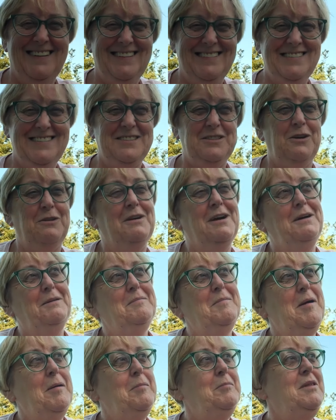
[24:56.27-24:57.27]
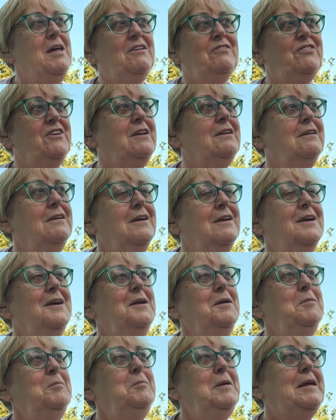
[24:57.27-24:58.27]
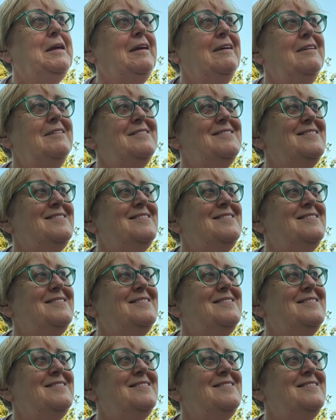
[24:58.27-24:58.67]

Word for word: Sorry, I'm laughing because